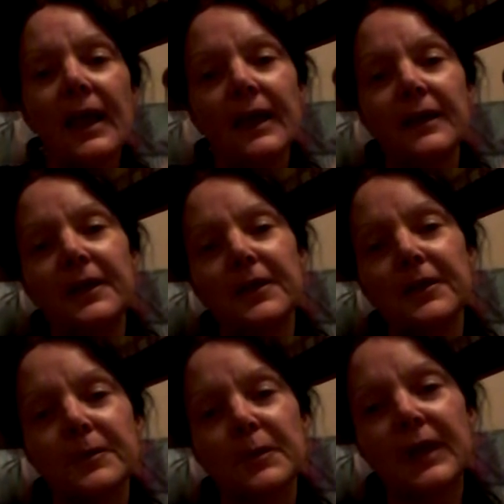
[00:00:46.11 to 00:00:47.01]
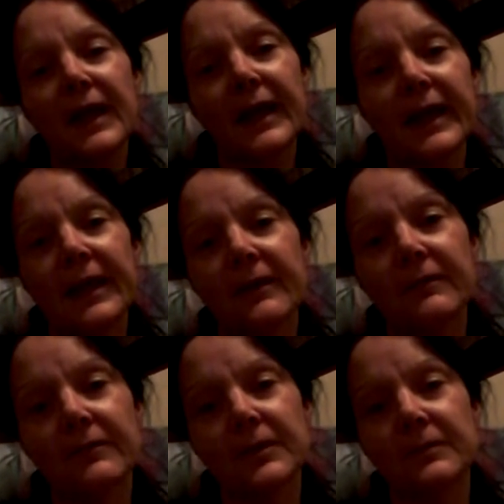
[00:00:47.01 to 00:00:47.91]
And here we
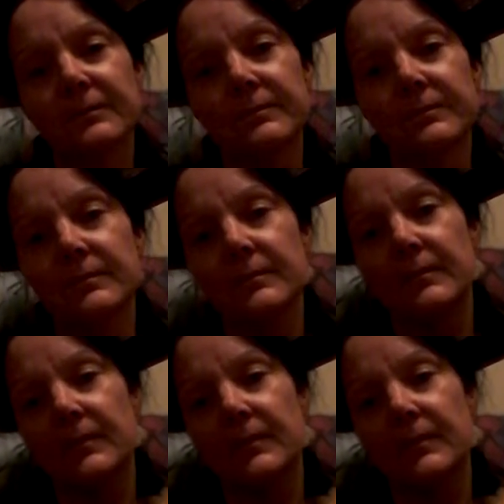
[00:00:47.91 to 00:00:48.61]
have